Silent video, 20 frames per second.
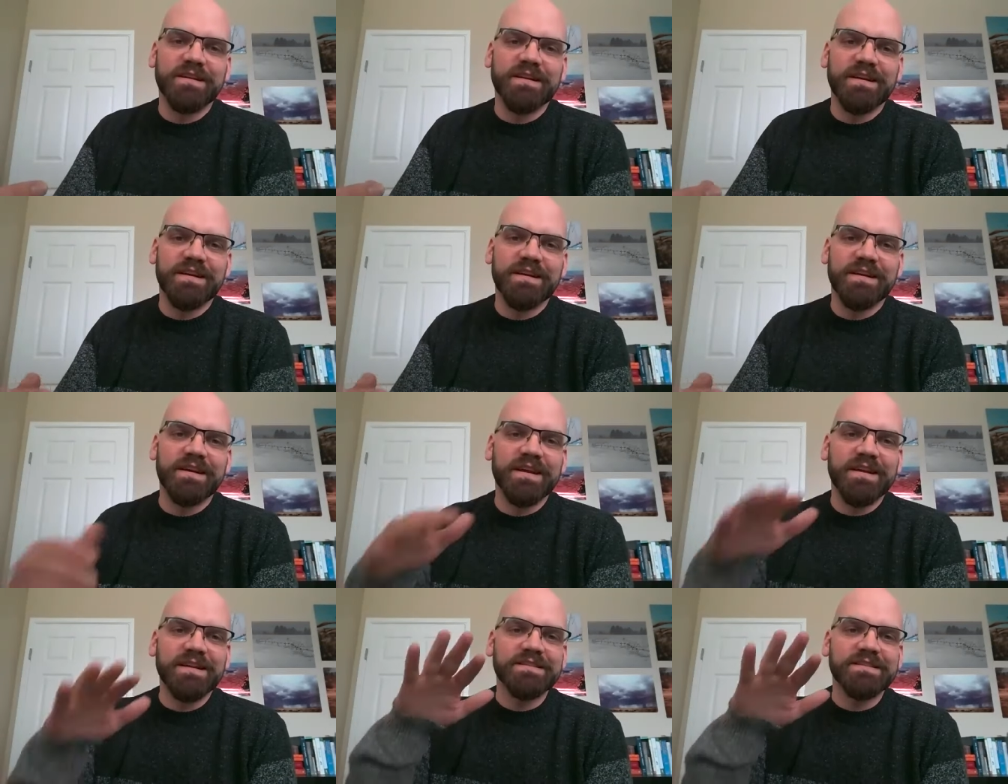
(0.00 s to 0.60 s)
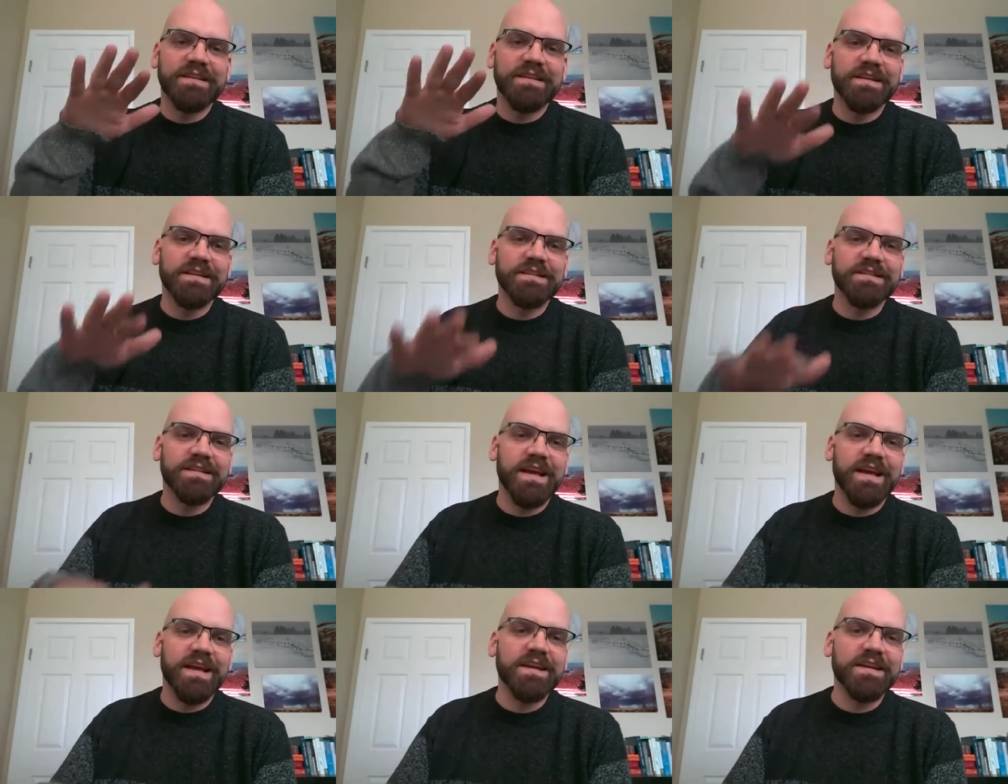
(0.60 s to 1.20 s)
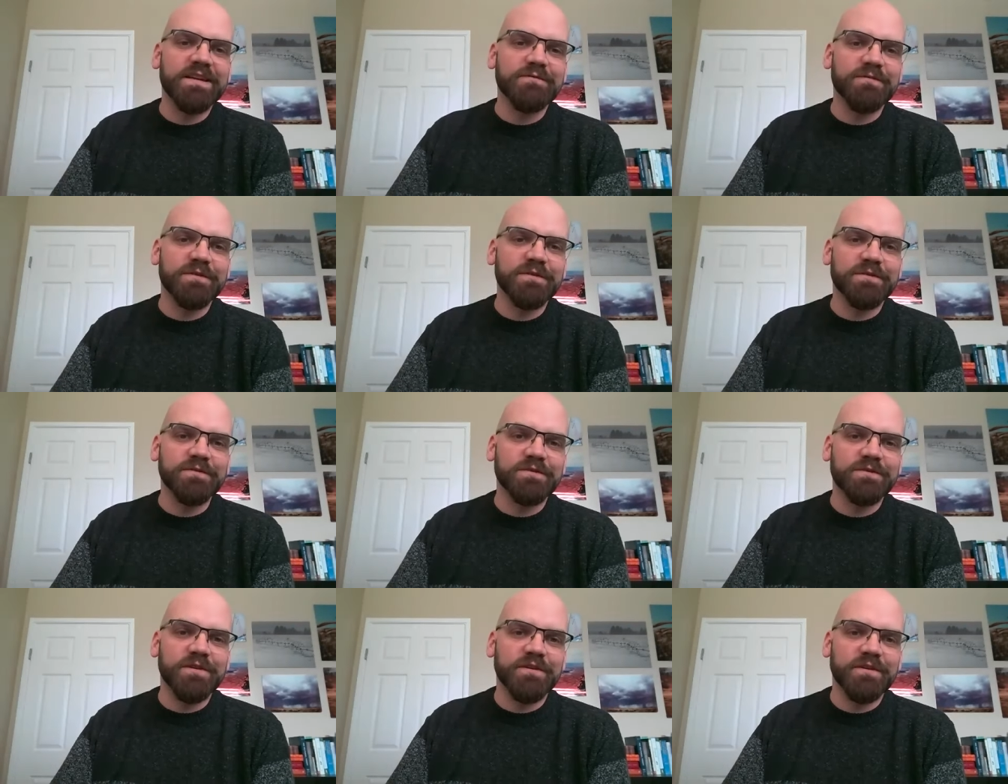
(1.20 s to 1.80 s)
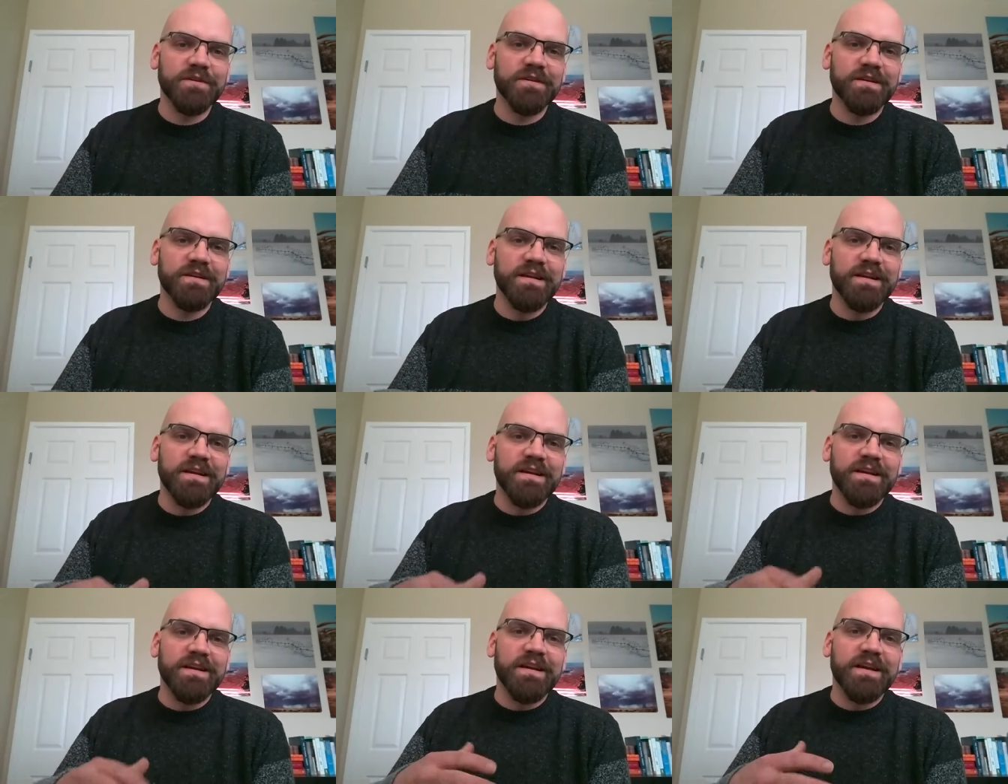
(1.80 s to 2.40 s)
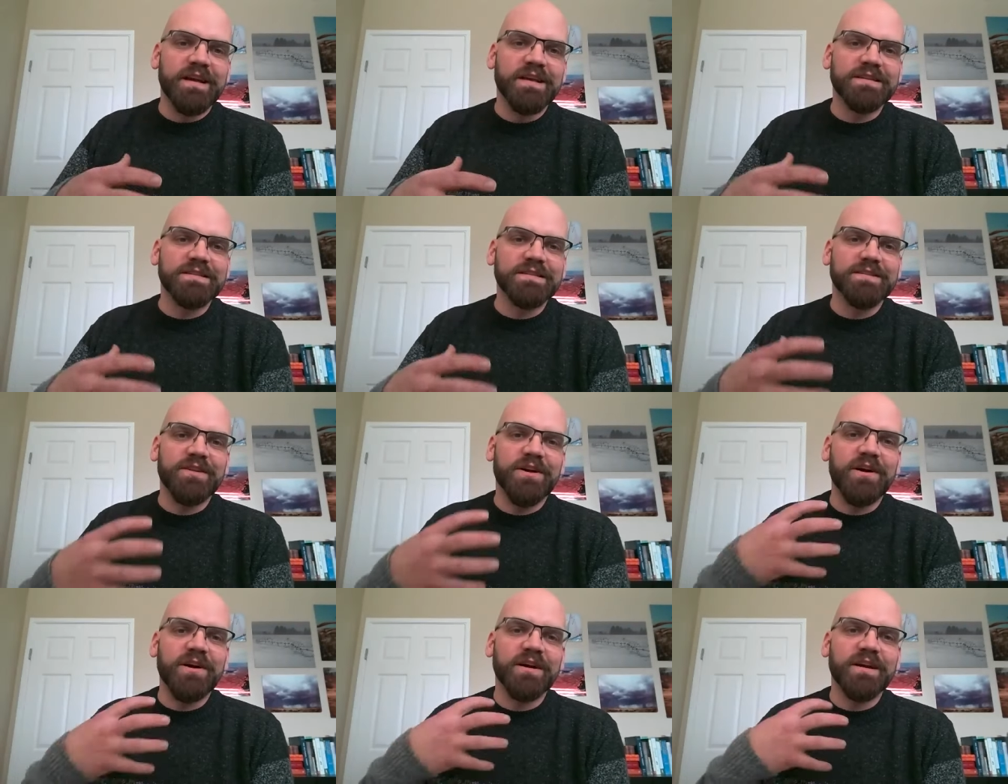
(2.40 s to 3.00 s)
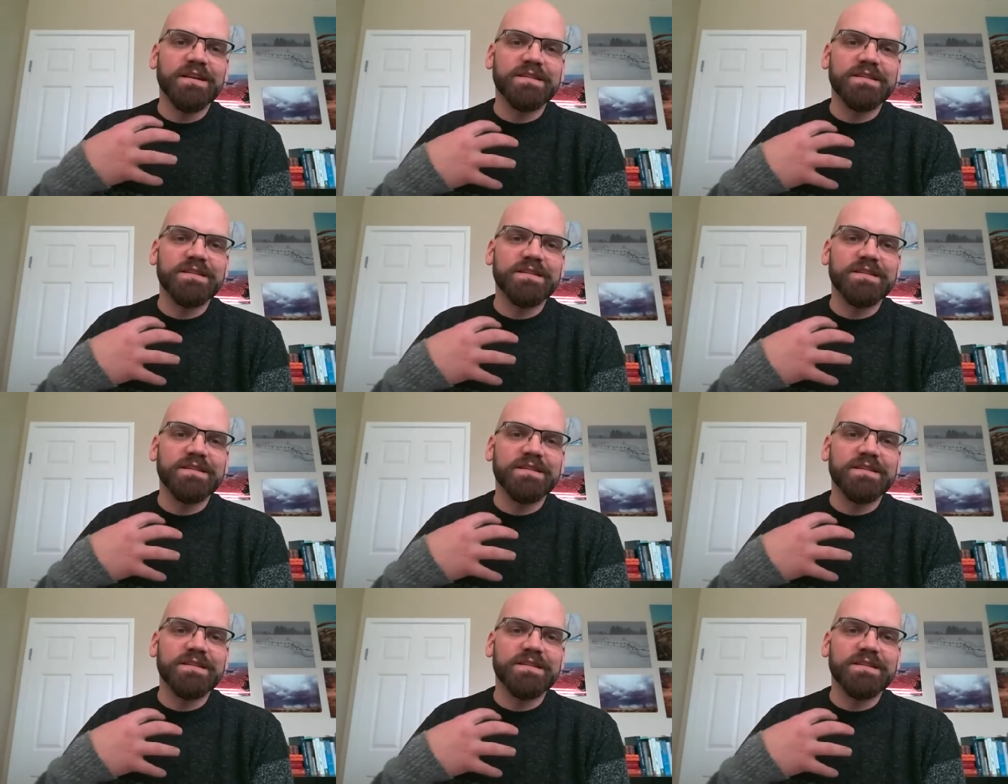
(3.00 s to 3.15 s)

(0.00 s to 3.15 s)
Again, it's an anxiety reducer. As long